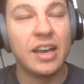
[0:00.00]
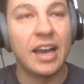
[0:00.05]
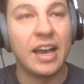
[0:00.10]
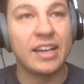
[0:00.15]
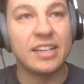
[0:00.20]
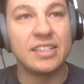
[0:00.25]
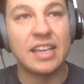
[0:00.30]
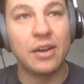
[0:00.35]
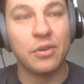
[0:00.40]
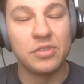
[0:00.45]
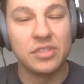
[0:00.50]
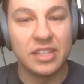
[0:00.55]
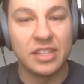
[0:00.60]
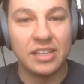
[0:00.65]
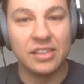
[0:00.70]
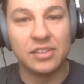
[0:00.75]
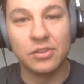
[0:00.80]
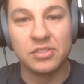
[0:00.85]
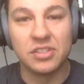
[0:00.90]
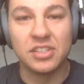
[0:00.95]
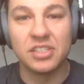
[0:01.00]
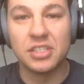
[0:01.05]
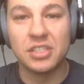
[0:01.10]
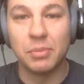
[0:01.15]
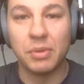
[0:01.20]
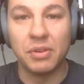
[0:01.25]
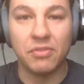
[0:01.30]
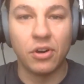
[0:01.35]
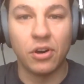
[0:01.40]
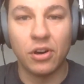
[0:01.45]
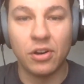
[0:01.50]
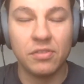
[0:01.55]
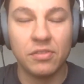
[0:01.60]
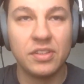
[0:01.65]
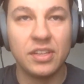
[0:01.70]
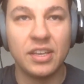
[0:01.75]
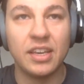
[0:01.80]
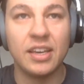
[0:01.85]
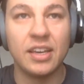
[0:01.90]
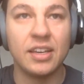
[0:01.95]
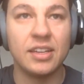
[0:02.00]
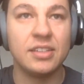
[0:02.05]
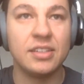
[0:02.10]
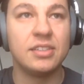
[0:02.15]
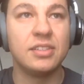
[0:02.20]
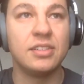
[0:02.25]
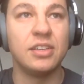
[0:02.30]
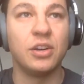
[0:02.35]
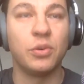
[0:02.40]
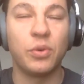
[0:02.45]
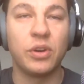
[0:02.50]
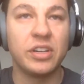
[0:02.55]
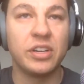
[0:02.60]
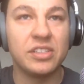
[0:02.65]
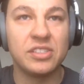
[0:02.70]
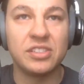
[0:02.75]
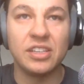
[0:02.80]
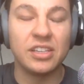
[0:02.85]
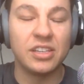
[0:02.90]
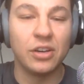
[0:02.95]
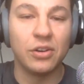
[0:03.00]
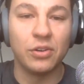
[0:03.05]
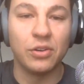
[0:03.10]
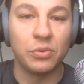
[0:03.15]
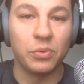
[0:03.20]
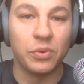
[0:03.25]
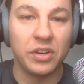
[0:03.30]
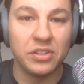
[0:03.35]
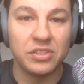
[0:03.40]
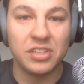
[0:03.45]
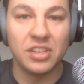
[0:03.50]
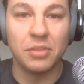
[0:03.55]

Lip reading: I guess, how has the ecosystem evolved and, where do you see it going? What do you see the